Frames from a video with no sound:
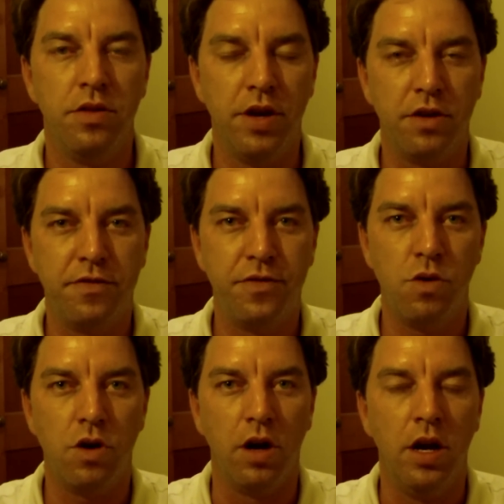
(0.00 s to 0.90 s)

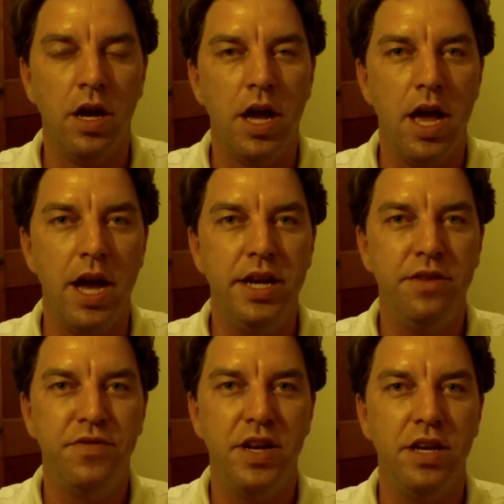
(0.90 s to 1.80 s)
Therefore, any
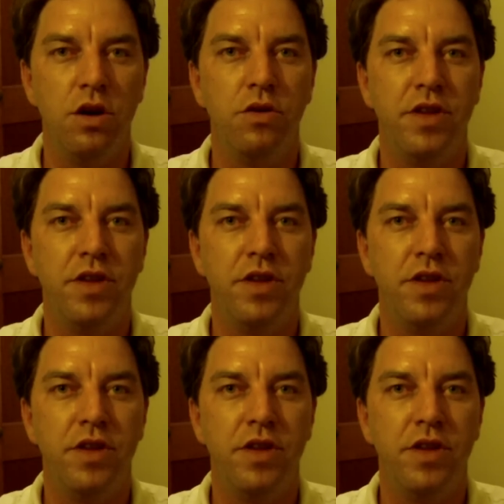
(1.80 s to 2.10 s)
video